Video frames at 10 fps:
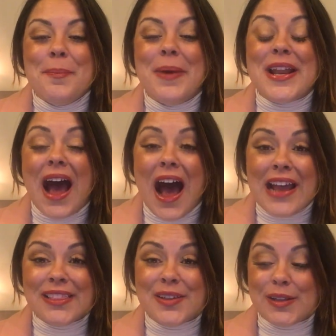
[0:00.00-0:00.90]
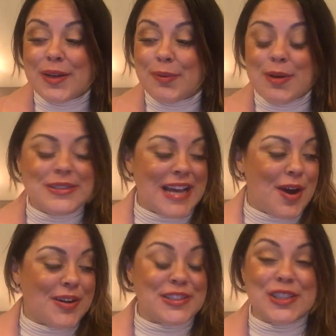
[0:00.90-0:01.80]
But I literally wrote
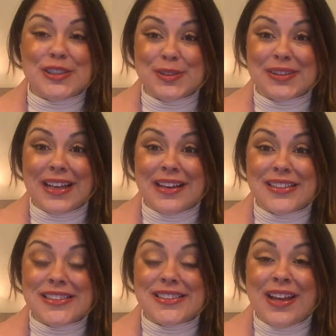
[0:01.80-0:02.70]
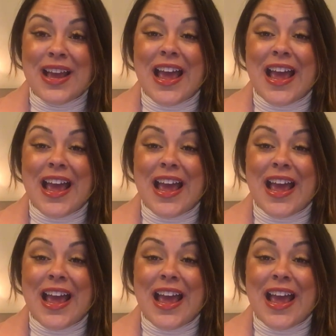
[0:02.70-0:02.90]
down a to-do list,